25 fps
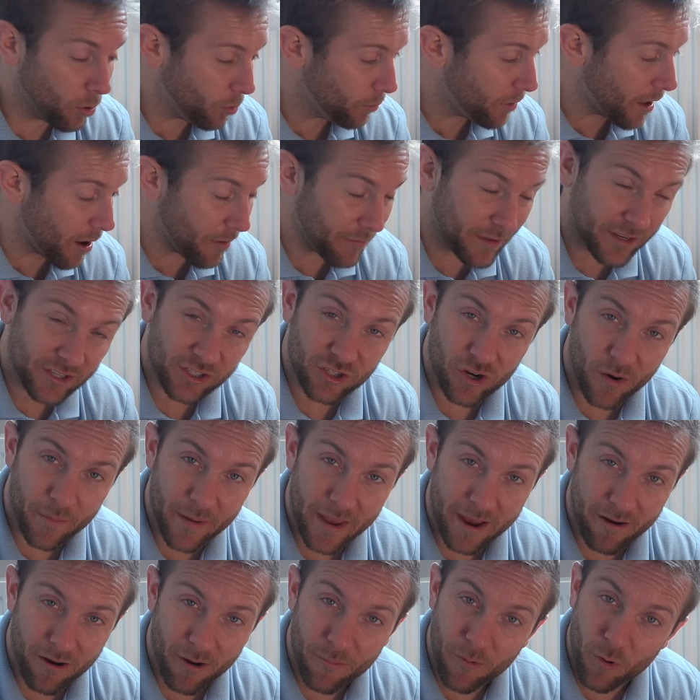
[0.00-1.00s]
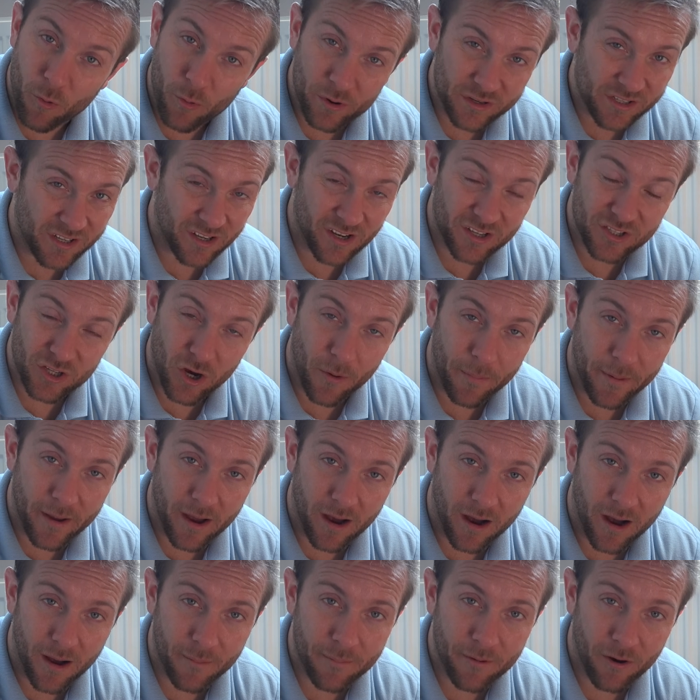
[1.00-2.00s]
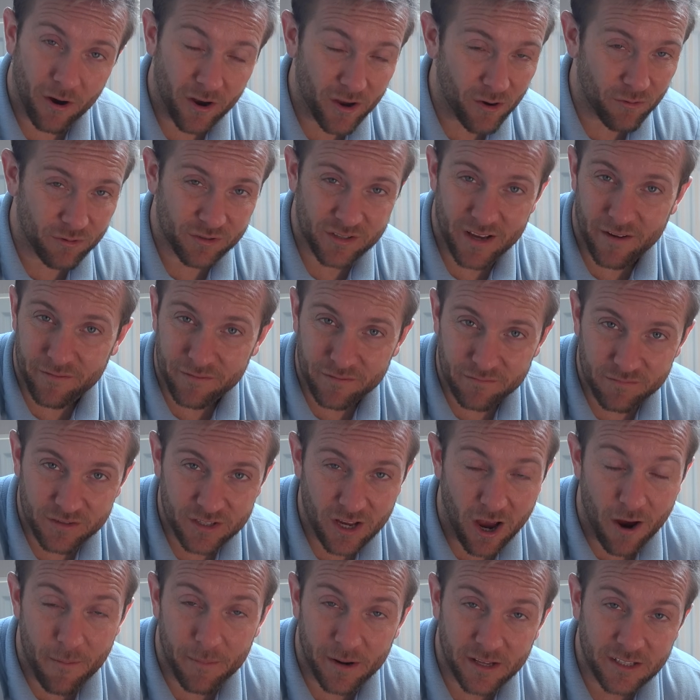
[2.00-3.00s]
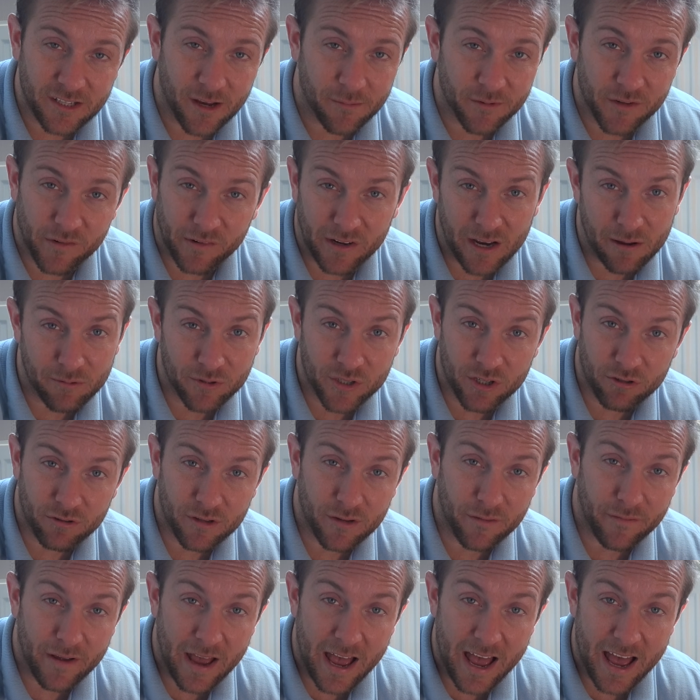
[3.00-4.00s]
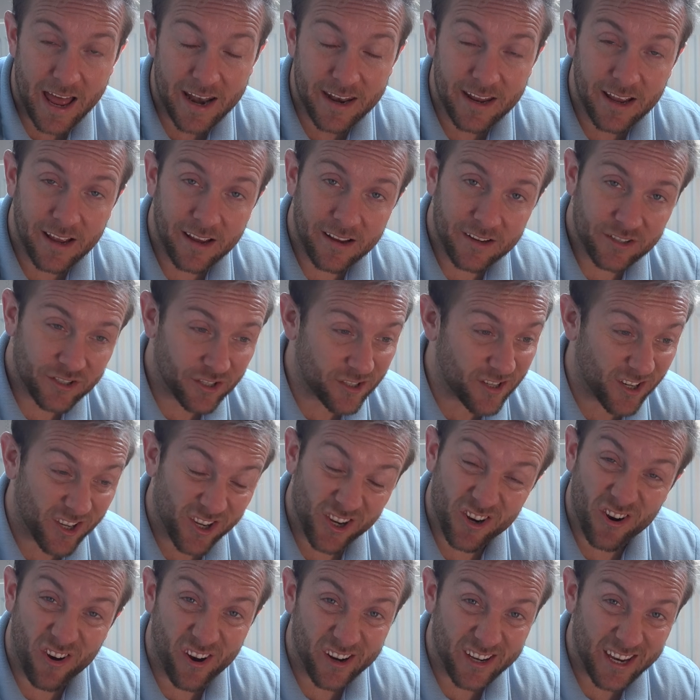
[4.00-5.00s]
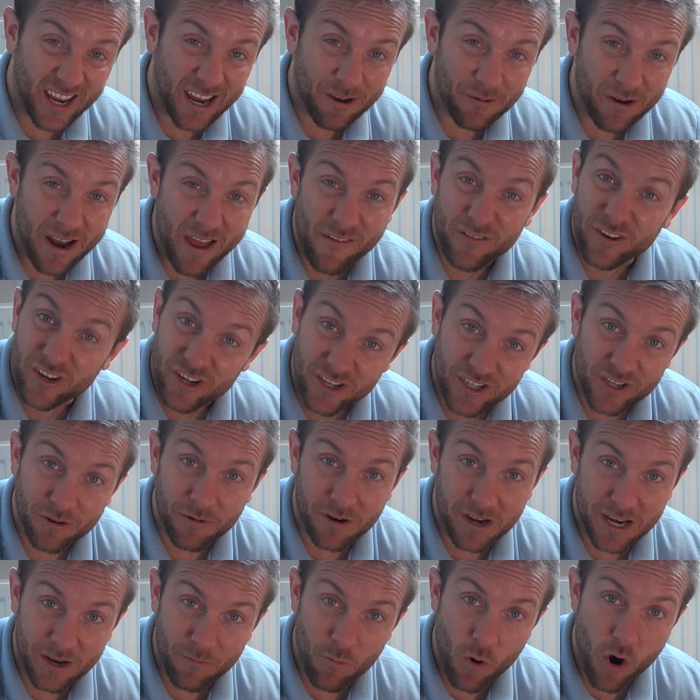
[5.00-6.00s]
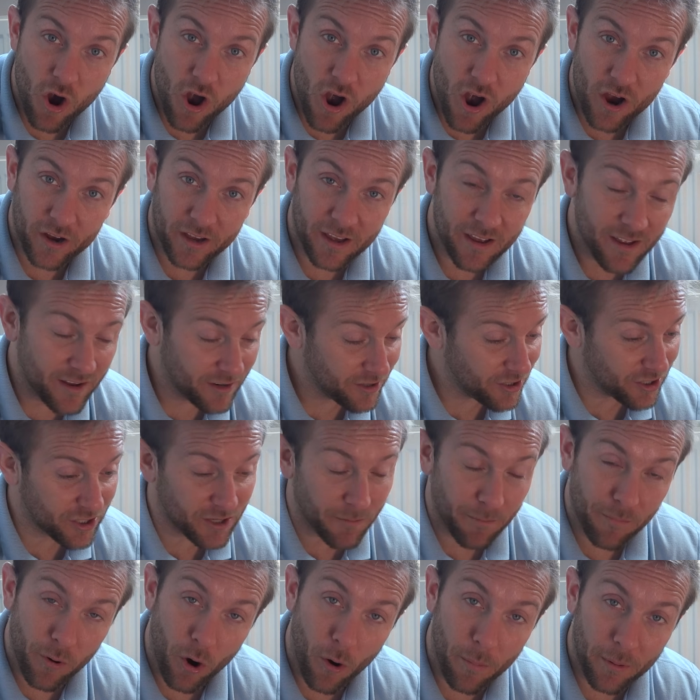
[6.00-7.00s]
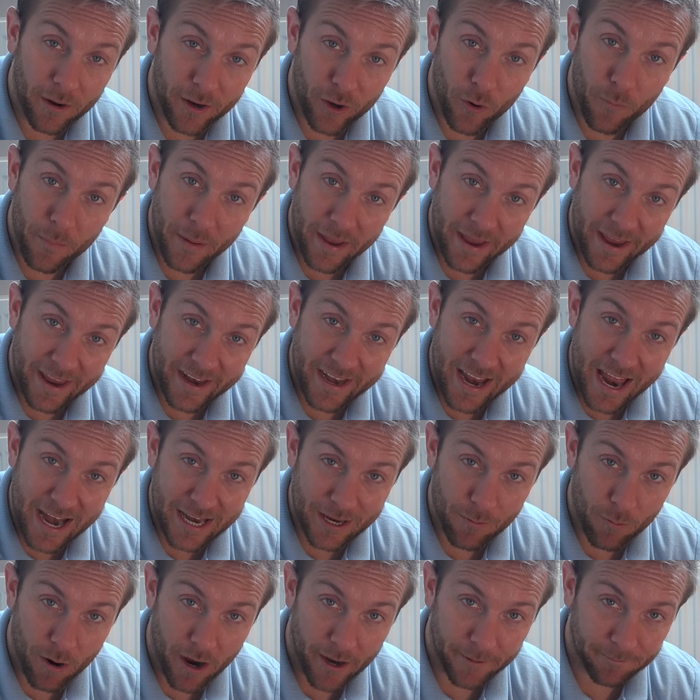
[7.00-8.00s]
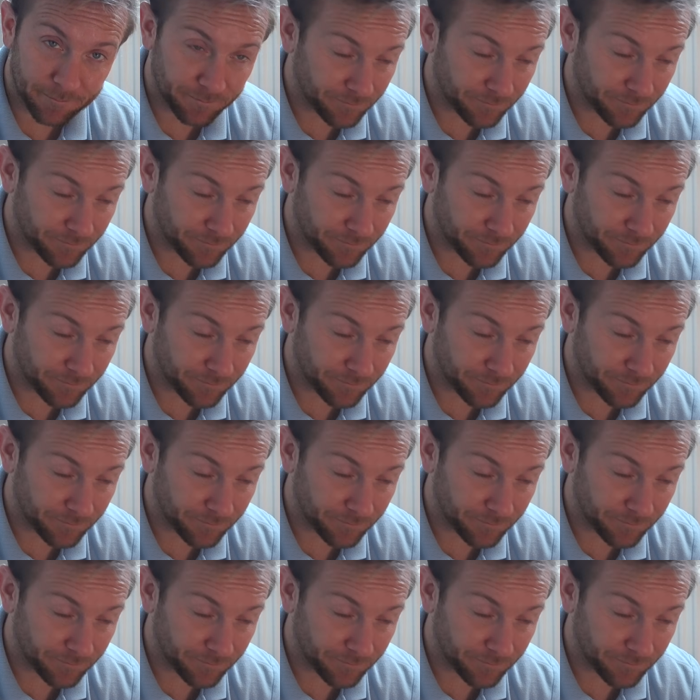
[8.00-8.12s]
although on this job here, I'm always going to top it up. I always have so many tubs of inhibitor in the van. It's just a good idea whenever you do any work, just to pop a little bit in anyway.